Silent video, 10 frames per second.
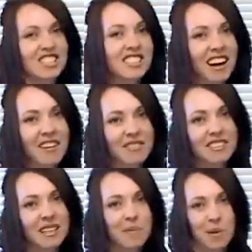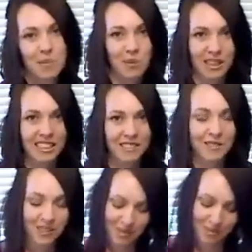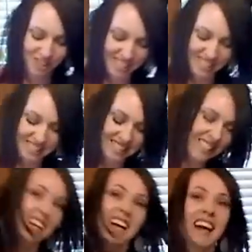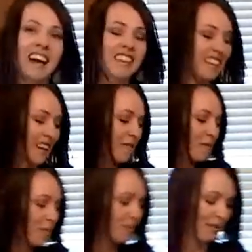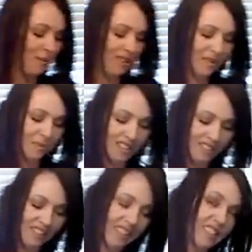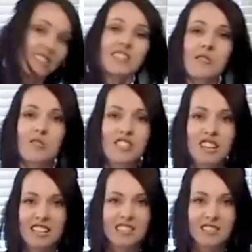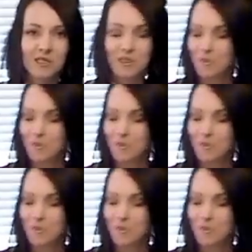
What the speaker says: and just softened up a brick of cream cheese. And then I've whipped it with the blender here so it's nice and